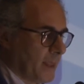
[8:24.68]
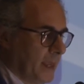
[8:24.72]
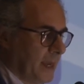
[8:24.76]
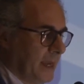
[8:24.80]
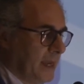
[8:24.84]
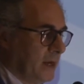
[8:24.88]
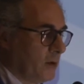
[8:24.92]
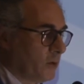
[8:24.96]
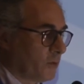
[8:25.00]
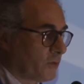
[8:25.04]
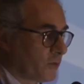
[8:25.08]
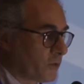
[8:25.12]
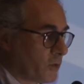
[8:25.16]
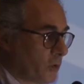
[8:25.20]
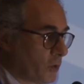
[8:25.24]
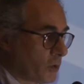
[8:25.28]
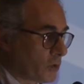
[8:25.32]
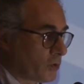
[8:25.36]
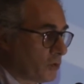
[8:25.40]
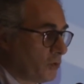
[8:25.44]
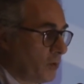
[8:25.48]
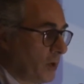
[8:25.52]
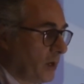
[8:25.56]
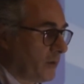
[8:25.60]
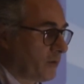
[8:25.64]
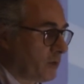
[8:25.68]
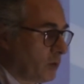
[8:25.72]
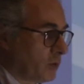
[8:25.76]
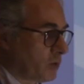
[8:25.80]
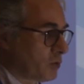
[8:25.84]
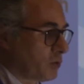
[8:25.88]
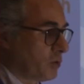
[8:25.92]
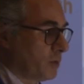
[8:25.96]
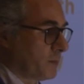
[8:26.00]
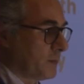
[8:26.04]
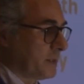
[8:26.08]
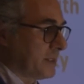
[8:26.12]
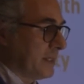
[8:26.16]
And of course, you have
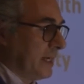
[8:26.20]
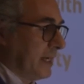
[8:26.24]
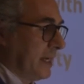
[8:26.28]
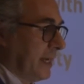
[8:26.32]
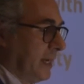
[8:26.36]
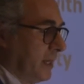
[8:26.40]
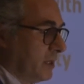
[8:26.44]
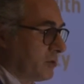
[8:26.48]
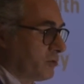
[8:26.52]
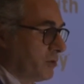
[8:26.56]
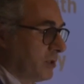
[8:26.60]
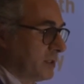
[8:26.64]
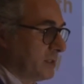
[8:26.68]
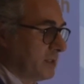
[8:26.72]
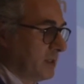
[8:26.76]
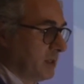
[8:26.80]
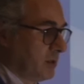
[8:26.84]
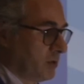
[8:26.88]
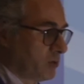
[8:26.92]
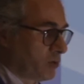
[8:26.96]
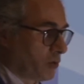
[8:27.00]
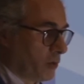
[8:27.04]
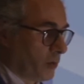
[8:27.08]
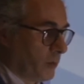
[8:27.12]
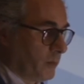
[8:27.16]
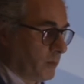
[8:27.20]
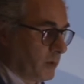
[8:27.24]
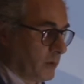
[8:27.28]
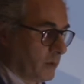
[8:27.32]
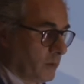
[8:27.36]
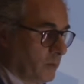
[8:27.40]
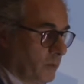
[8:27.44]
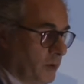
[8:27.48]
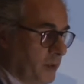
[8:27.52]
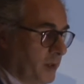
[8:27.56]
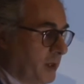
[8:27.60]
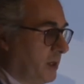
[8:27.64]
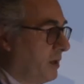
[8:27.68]
also psychiatric syndrome
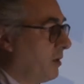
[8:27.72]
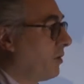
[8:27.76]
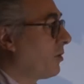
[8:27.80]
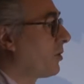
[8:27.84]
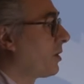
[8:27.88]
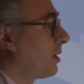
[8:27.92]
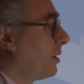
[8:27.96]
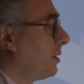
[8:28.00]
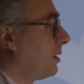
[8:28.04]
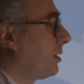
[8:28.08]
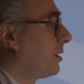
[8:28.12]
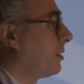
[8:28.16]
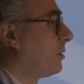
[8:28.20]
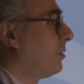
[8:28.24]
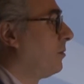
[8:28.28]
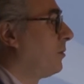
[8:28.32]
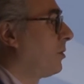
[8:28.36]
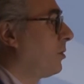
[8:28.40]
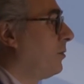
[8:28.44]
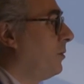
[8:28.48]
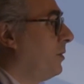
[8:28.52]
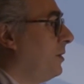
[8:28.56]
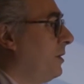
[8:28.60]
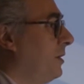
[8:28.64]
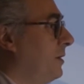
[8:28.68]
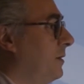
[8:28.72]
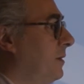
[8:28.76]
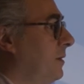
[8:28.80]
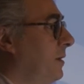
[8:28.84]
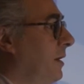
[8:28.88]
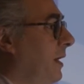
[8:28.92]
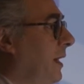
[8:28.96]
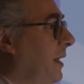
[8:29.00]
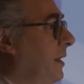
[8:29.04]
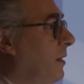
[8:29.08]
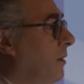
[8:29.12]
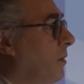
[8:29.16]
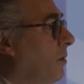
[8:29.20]
with an organic comorbidity.
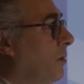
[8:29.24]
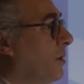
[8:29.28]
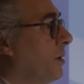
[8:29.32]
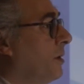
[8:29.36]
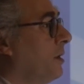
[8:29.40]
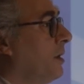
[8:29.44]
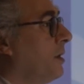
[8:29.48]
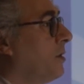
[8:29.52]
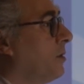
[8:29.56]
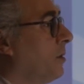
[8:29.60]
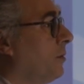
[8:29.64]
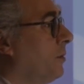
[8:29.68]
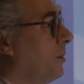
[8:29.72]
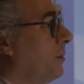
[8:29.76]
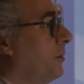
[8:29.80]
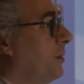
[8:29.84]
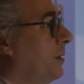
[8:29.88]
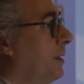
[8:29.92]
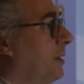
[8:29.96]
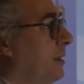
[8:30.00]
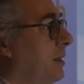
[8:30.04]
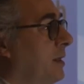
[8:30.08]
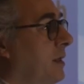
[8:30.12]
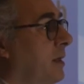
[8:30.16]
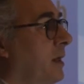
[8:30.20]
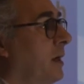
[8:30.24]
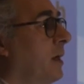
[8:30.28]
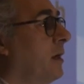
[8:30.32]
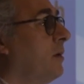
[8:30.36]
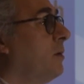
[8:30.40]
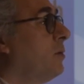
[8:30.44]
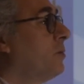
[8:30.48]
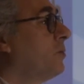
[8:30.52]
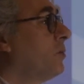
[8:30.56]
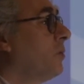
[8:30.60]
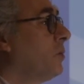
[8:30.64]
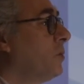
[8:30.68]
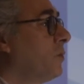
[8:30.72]
And organic comorbidity, they are
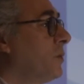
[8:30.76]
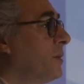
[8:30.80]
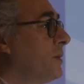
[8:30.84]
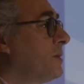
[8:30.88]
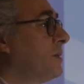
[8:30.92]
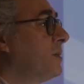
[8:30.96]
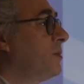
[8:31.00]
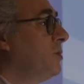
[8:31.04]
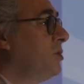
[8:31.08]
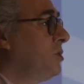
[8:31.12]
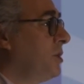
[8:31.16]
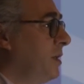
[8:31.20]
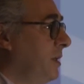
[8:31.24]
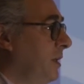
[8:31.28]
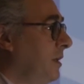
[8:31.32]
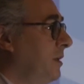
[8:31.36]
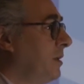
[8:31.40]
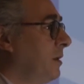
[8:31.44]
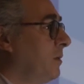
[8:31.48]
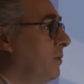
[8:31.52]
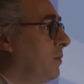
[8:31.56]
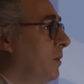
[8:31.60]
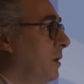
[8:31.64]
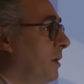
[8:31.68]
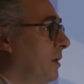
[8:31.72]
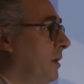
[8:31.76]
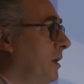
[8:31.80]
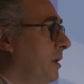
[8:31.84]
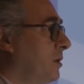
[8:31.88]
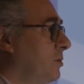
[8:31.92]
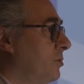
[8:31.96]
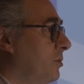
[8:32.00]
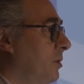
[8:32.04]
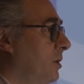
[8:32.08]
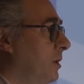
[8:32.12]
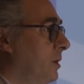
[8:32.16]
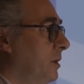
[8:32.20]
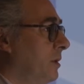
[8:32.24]
not always genetic one,
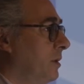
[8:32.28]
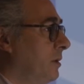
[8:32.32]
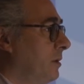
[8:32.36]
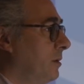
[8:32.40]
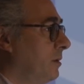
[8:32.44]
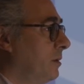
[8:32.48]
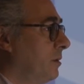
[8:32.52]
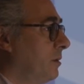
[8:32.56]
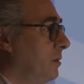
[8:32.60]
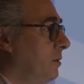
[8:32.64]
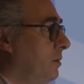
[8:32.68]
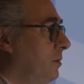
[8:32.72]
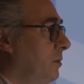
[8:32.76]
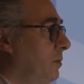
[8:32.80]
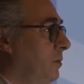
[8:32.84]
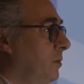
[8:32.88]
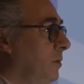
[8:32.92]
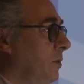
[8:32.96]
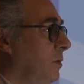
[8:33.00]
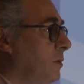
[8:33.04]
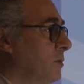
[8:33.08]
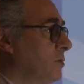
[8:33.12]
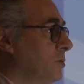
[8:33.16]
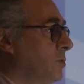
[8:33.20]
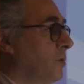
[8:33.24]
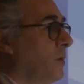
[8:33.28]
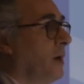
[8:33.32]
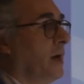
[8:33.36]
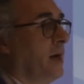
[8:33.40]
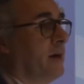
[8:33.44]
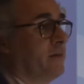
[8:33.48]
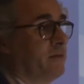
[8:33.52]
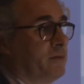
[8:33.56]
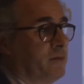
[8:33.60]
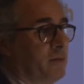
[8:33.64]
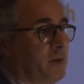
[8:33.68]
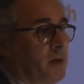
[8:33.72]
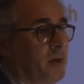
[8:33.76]
actually. You also
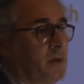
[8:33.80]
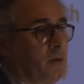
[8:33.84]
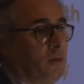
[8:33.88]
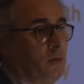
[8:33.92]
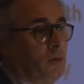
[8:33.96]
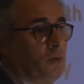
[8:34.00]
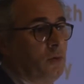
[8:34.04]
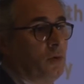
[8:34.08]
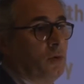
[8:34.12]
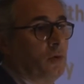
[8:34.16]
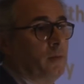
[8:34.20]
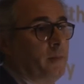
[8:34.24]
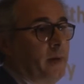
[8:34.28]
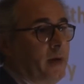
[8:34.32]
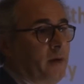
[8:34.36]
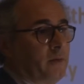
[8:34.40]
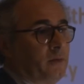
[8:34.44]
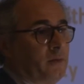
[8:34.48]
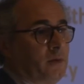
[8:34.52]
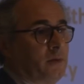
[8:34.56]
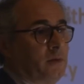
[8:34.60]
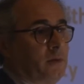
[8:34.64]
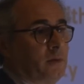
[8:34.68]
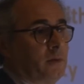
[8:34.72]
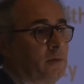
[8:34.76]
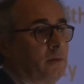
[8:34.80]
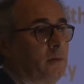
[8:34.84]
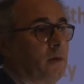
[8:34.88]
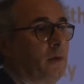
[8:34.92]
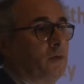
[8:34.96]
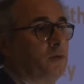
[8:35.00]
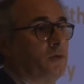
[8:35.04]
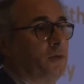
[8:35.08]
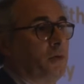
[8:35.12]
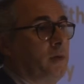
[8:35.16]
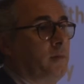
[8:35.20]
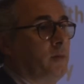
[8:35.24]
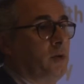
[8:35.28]
have, and you know about the
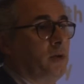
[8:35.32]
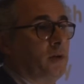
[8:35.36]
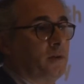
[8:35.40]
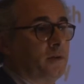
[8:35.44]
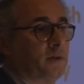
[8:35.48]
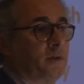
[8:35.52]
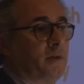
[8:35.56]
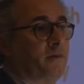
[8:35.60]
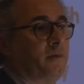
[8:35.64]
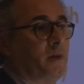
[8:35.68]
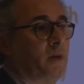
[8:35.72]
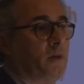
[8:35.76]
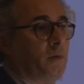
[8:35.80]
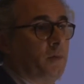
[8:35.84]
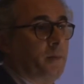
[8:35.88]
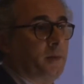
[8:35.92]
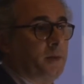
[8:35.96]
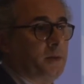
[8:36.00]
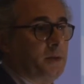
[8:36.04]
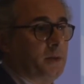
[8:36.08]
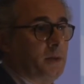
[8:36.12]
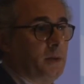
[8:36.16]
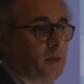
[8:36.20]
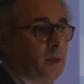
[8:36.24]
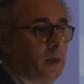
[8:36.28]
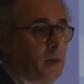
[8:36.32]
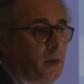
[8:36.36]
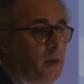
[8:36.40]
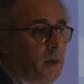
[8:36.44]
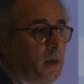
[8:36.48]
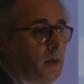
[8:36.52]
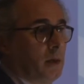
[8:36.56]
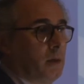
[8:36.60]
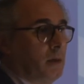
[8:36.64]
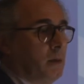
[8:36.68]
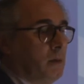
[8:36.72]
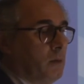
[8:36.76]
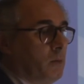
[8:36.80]
autoimmune encephalopathy.
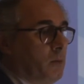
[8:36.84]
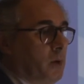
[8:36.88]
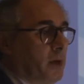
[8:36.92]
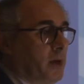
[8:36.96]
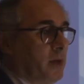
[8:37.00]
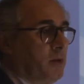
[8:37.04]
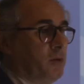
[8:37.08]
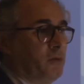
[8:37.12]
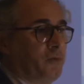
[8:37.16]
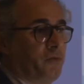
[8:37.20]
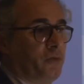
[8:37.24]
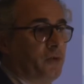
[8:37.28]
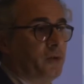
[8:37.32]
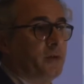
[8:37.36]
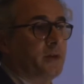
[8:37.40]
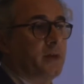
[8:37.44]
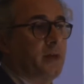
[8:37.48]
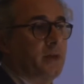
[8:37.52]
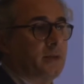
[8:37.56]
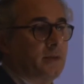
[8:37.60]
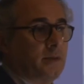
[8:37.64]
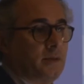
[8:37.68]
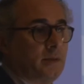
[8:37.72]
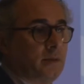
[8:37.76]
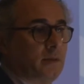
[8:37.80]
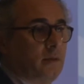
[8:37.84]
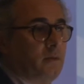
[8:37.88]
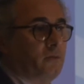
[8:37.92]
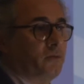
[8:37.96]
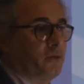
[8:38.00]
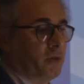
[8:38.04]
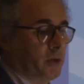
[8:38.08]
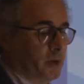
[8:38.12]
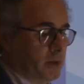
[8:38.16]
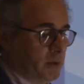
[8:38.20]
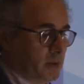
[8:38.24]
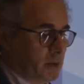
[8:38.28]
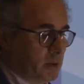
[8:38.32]
We had the first cases in
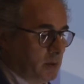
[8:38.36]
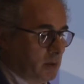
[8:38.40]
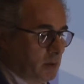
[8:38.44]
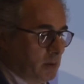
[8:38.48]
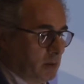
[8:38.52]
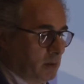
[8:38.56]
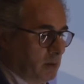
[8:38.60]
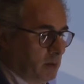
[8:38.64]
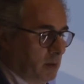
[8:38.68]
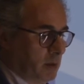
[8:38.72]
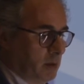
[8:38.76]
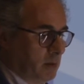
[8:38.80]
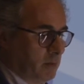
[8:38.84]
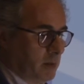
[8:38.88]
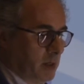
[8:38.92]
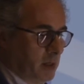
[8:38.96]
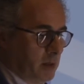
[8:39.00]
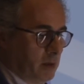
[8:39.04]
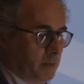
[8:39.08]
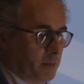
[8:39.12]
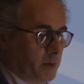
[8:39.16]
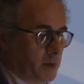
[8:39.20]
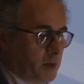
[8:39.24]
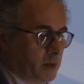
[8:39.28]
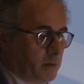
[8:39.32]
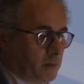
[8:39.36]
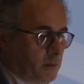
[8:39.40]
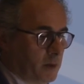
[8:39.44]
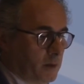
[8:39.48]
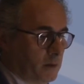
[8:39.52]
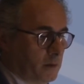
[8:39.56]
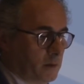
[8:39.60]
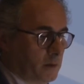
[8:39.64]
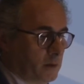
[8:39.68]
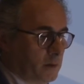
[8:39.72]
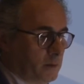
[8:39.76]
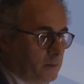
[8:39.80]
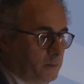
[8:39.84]
France in my
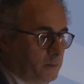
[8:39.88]
department.